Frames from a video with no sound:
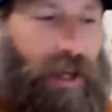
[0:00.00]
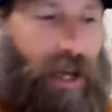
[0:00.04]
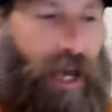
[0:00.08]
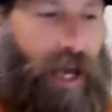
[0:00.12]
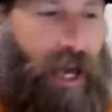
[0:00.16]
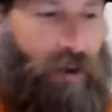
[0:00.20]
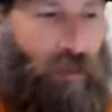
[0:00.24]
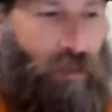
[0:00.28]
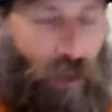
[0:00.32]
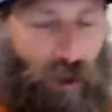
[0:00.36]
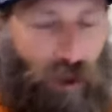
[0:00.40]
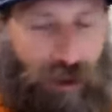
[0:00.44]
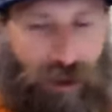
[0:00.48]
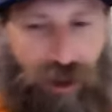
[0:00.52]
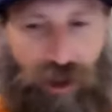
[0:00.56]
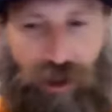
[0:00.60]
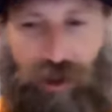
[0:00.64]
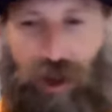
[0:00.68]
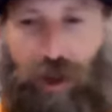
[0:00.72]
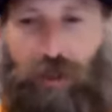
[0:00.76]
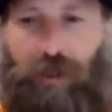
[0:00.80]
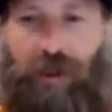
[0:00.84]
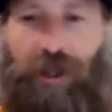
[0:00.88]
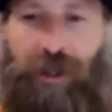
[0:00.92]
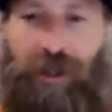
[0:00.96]
And once you're
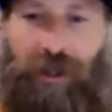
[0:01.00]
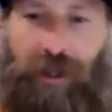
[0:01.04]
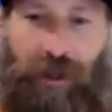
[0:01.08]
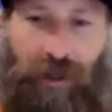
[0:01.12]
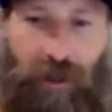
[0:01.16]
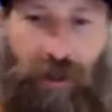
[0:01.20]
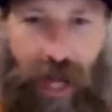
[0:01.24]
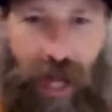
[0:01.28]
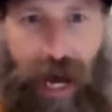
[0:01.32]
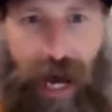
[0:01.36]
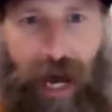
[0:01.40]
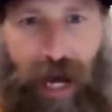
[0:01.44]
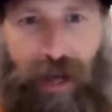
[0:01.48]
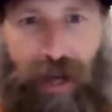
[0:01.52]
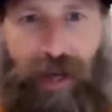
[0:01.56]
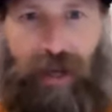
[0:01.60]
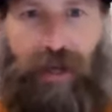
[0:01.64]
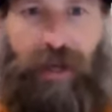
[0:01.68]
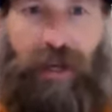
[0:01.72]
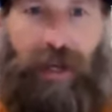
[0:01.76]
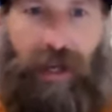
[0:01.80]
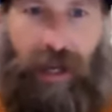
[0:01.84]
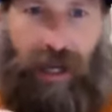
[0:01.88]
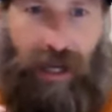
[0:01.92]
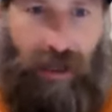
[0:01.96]
able to do that,
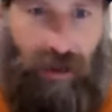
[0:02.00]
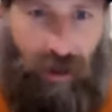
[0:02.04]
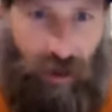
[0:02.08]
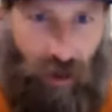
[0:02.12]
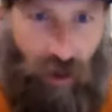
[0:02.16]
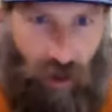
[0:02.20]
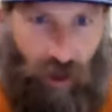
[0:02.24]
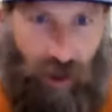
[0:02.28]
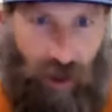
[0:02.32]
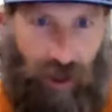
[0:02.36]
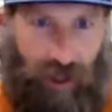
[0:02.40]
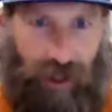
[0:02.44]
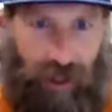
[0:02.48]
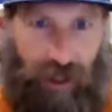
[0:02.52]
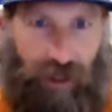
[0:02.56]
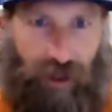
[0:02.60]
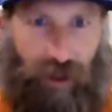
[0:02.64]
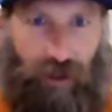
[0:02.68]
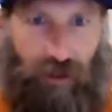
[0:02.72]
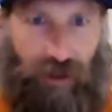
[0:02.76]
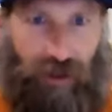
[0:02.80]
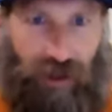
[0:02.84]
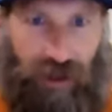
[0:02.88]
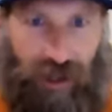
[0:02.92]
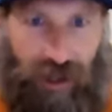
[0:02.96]
and Lori can
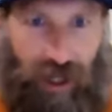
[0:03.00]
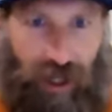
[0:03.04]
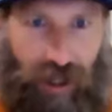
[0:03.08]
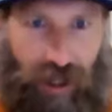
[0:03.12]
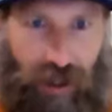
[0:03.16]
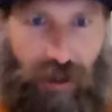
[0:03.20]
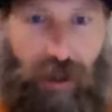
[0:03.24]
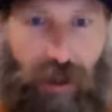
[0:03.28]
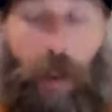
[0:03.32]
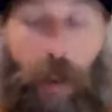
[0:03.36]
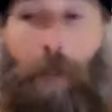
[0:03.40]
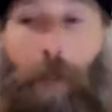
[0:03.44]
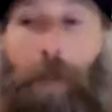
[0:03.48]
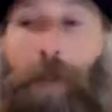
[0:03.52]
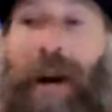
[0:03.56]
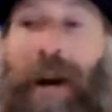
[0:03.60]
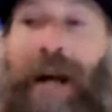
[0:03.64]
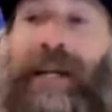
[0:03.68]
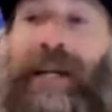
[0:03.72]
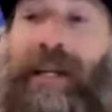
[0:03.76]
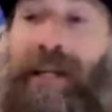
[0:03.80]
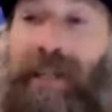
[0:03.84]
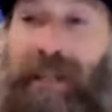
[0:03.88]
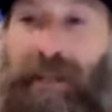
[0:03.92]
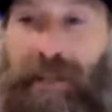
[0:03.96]
go sell
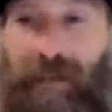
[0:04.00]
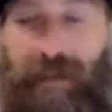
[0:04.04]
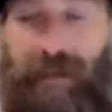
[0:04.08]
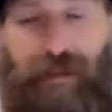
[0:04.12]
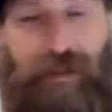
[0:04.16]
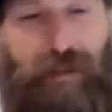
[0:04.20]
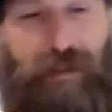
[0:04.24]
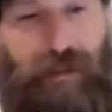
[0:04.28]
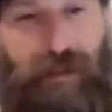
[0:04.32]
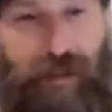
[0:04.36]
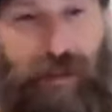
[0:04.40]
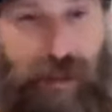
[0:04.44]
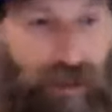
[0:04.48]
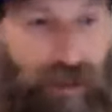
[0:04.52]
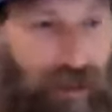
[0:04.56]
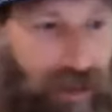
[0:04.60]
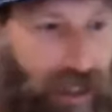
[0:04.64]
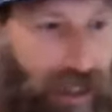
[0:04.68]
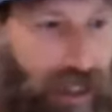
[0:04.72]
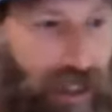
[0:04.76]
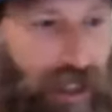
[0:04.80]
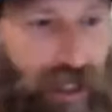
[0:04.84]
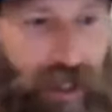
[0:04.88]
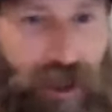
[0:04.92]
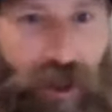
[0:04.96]
minus the
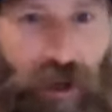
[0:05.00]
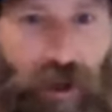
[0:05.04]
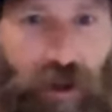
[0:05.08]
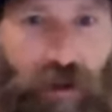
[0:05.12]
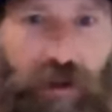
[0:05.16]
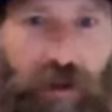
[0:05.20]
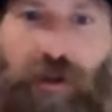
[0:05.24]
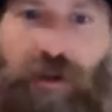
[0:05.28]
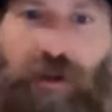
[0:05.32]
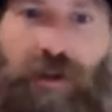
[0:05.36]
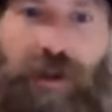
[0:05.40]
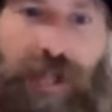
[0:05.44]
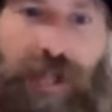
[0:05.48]
CEO who's